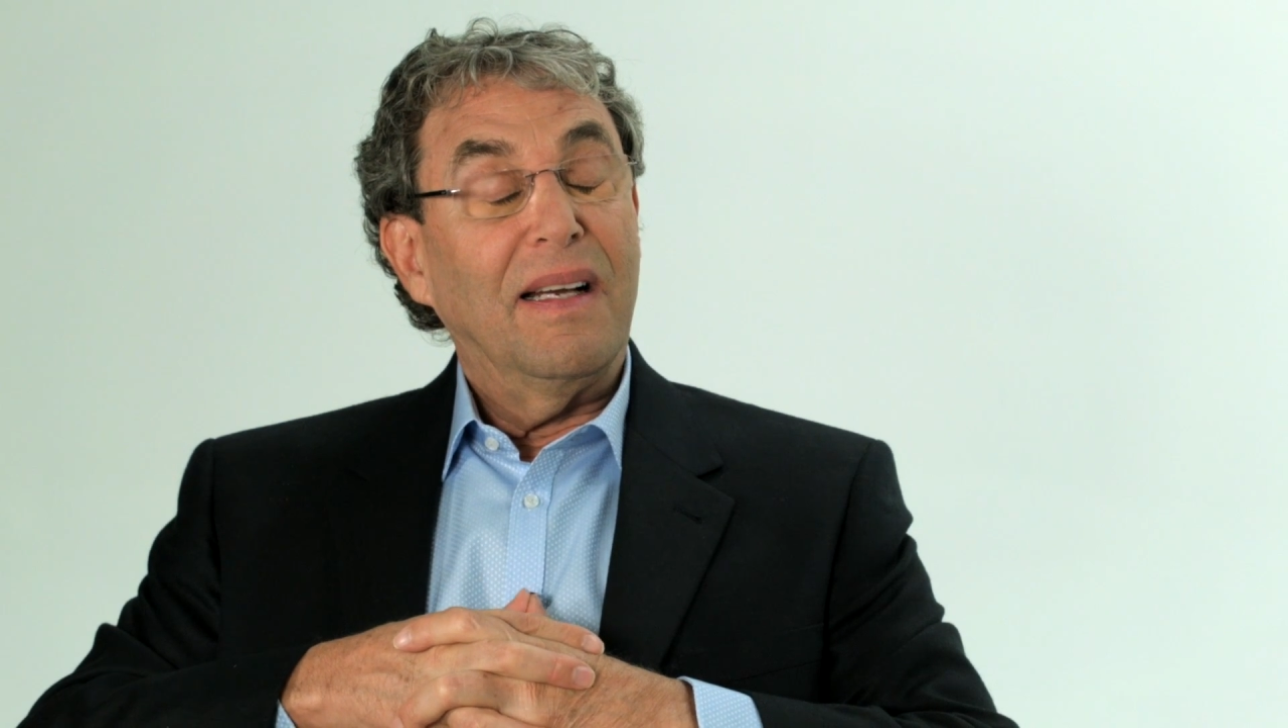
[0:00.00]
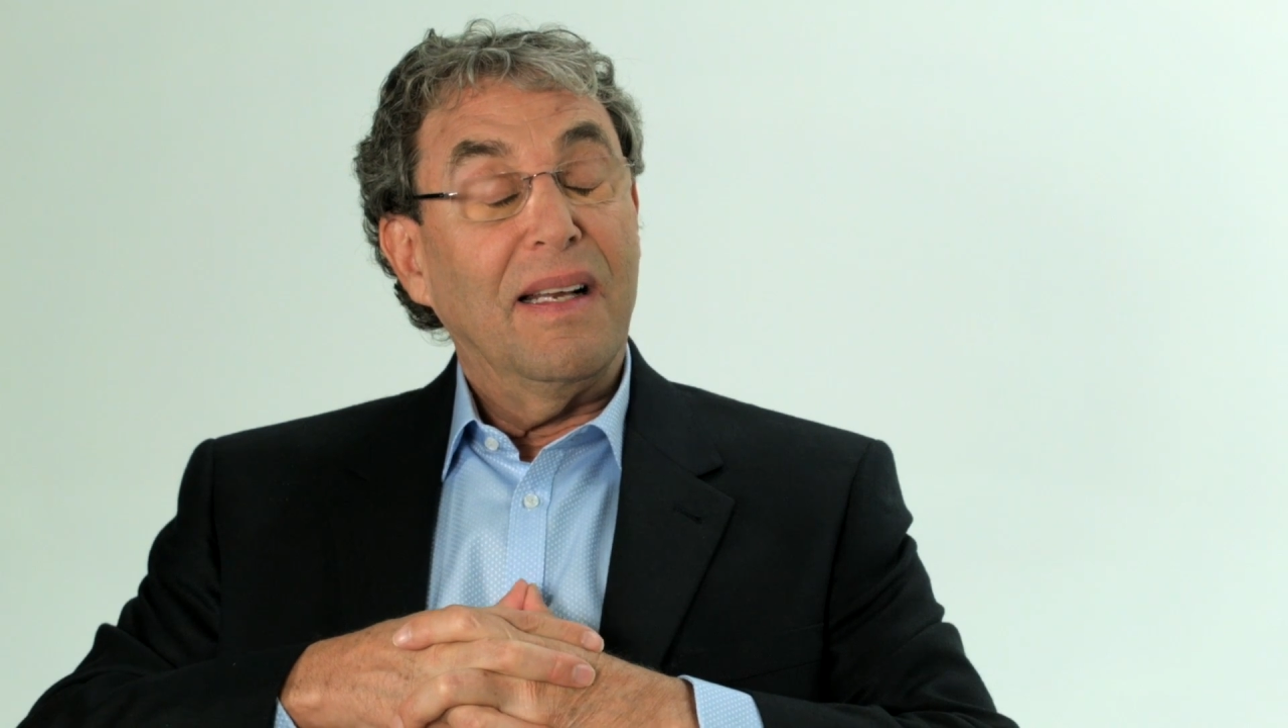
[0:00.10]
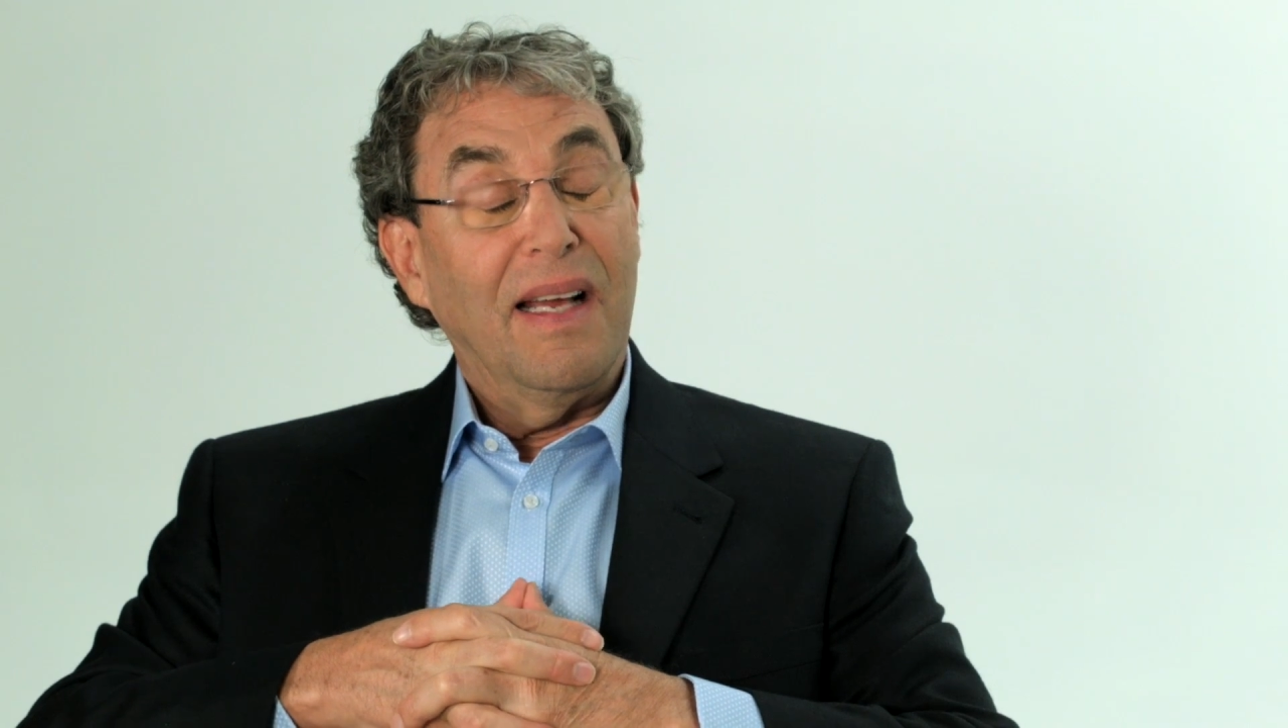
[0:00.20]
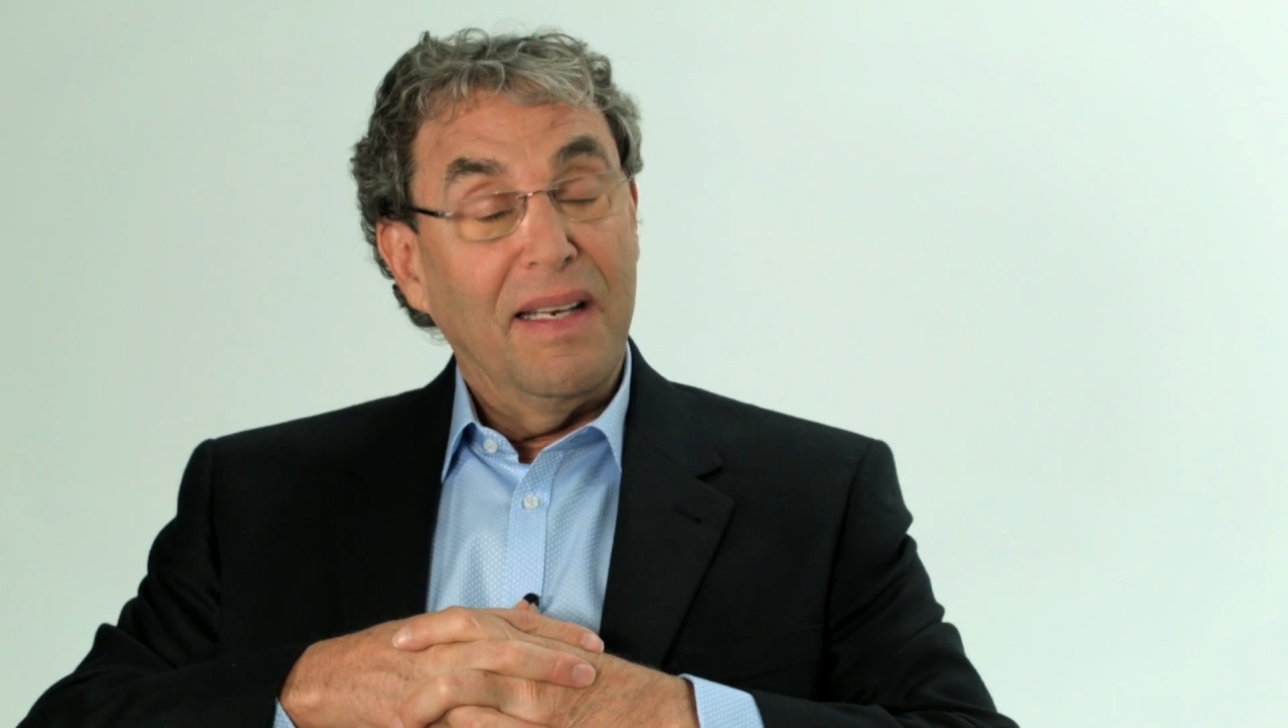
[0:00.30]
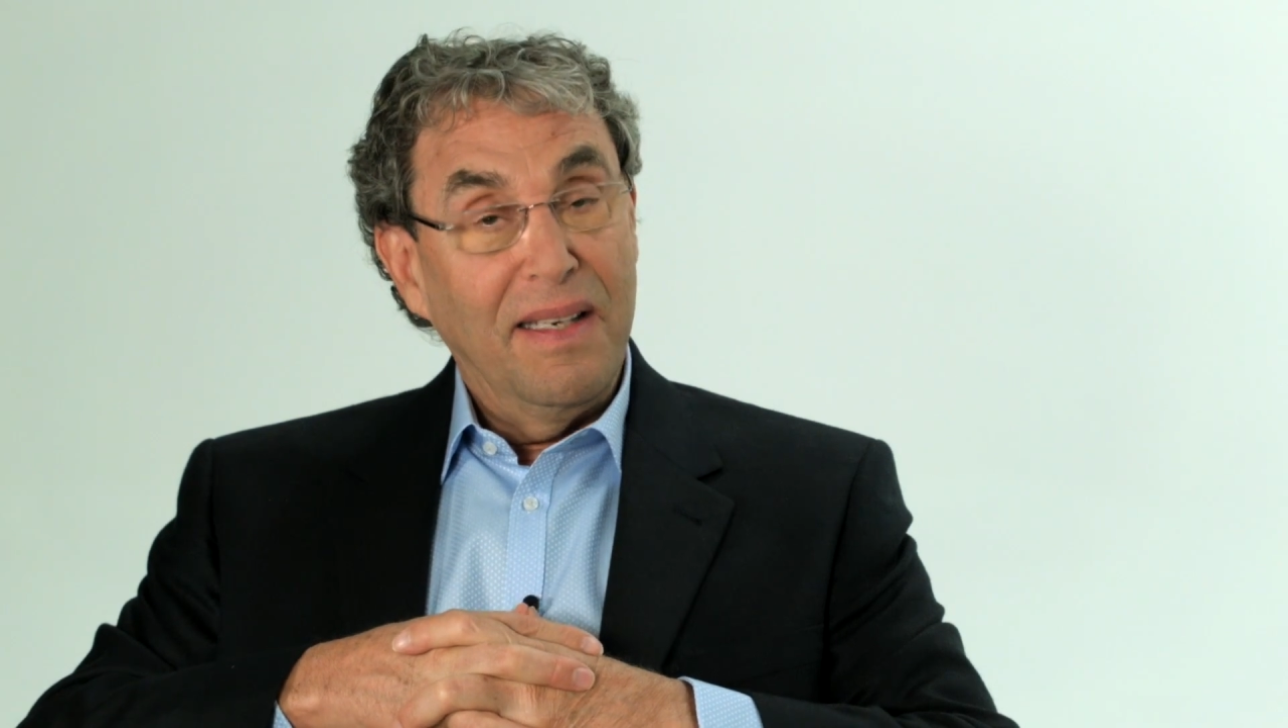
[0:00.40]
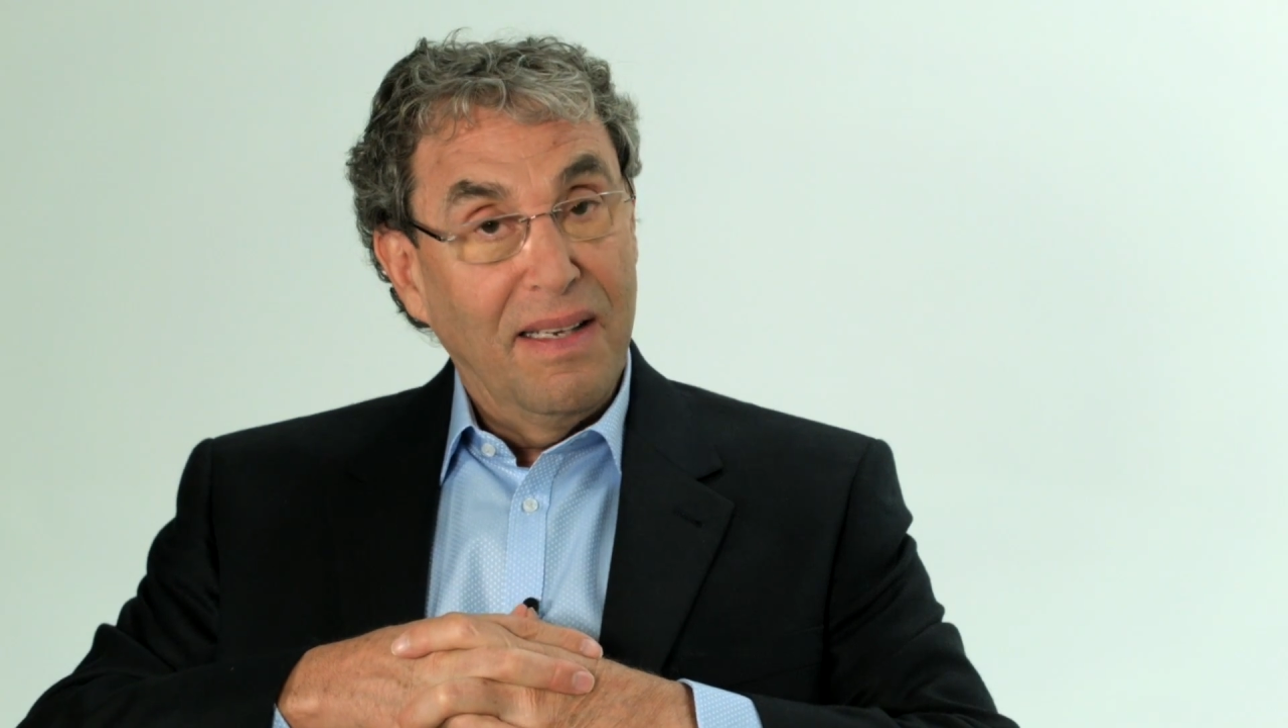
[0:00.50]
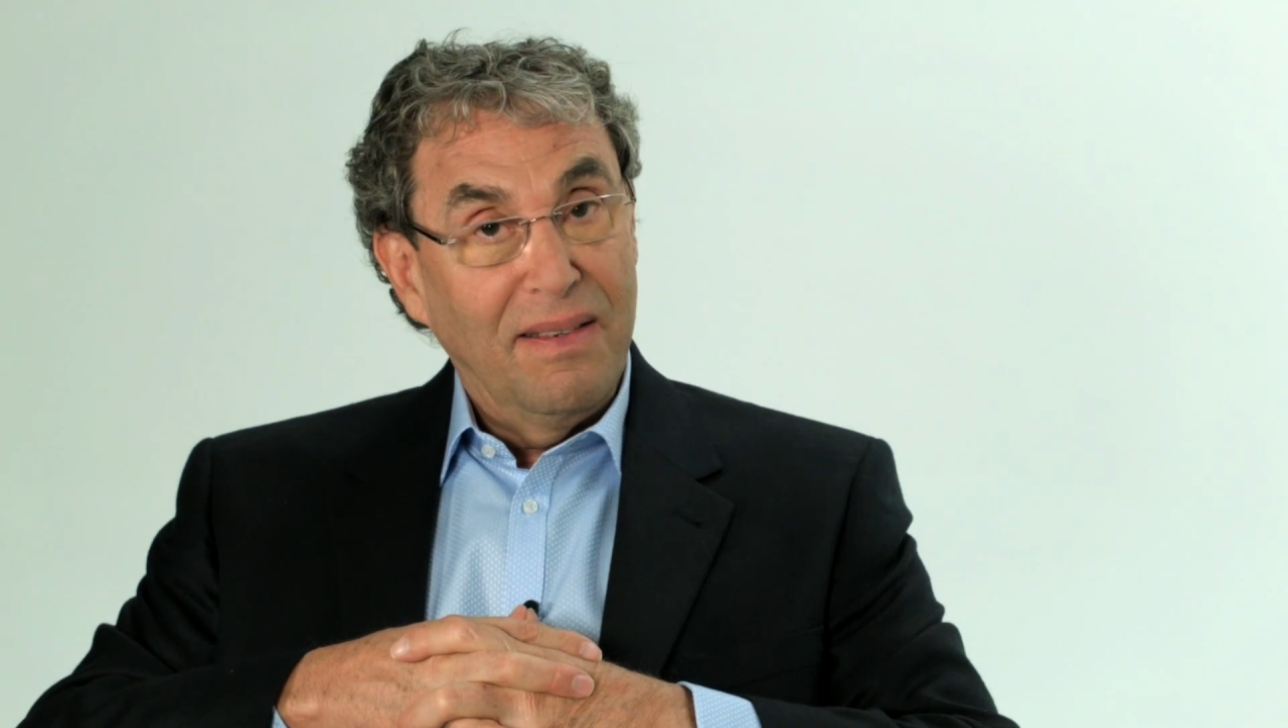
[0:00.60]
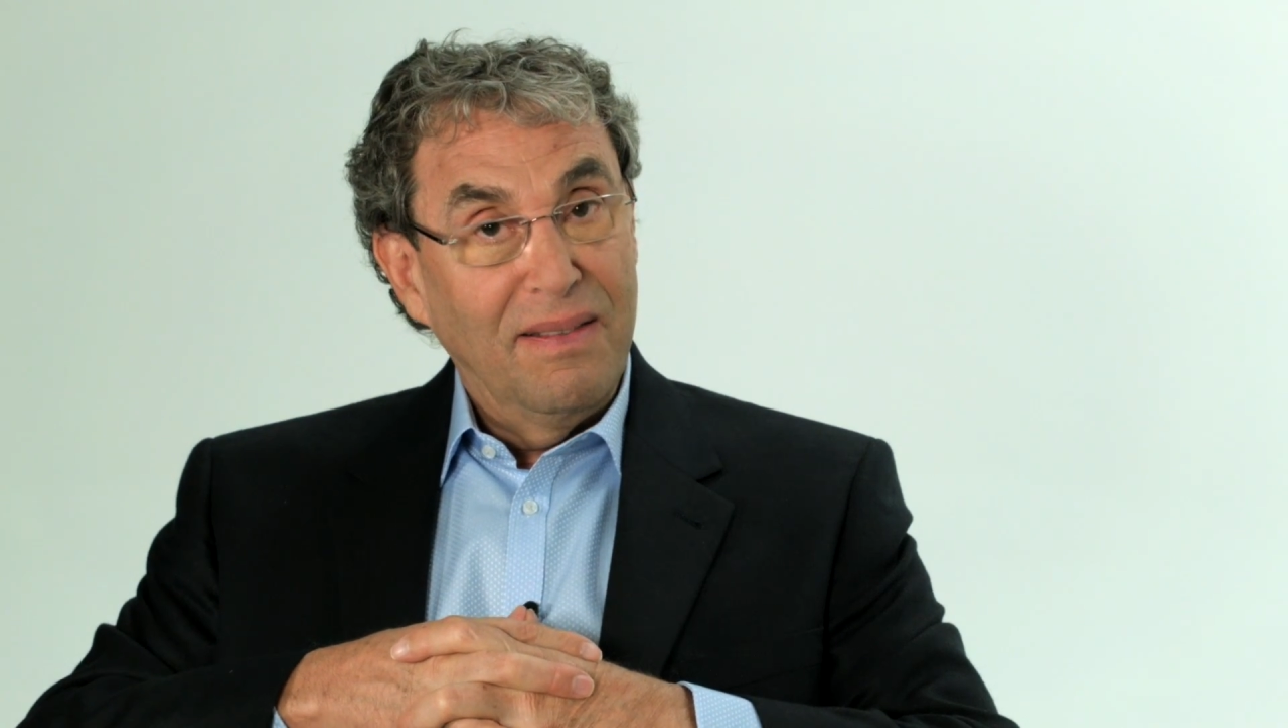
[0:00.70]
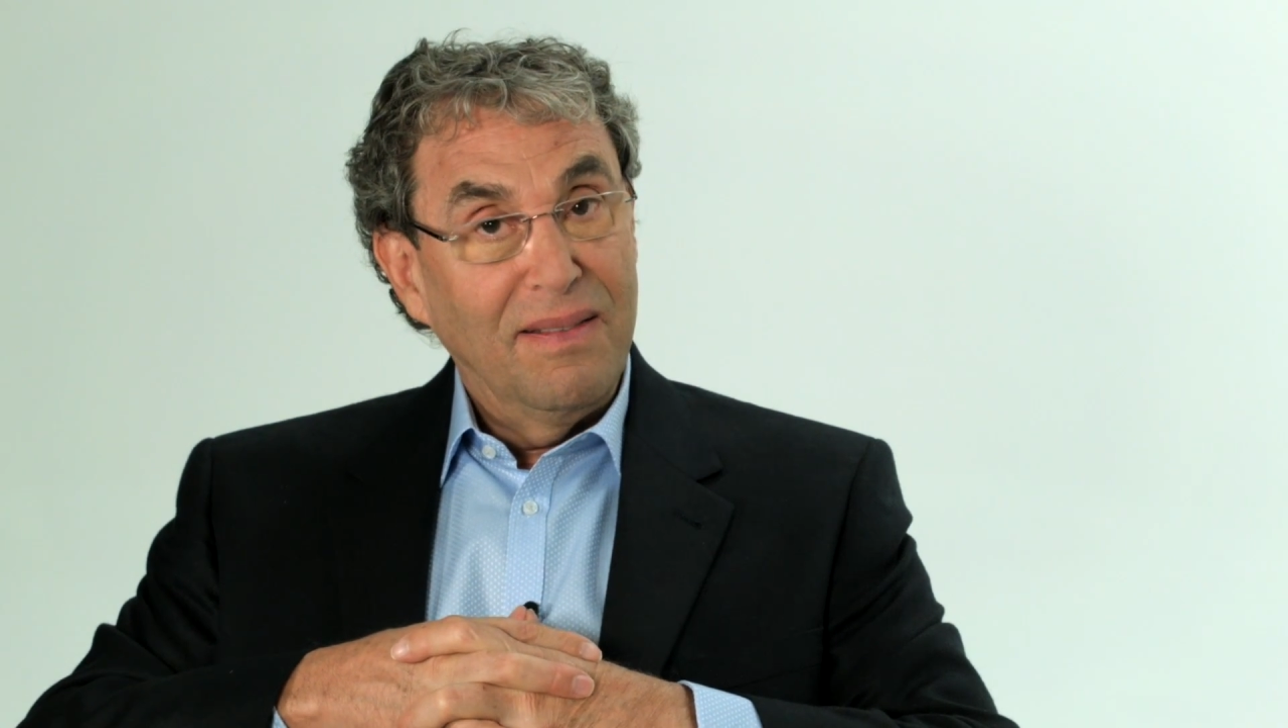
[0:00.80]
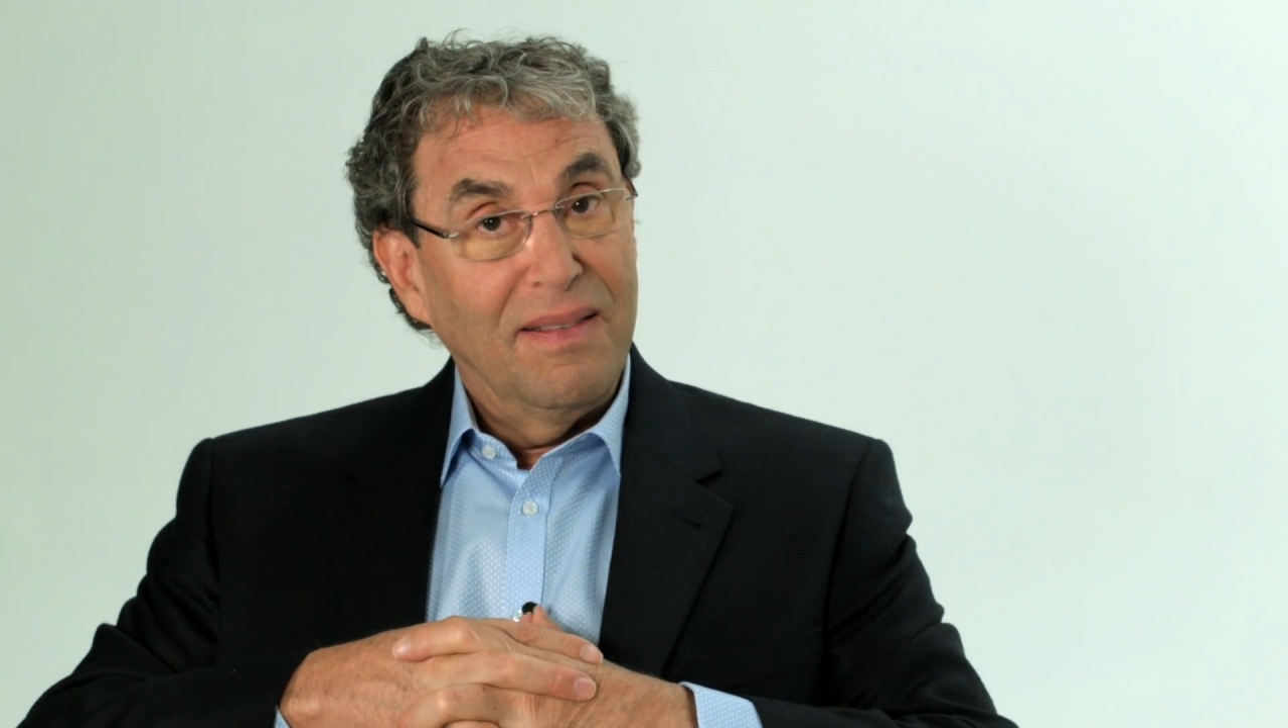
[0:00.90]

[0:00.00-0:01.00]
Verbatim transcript: and I did.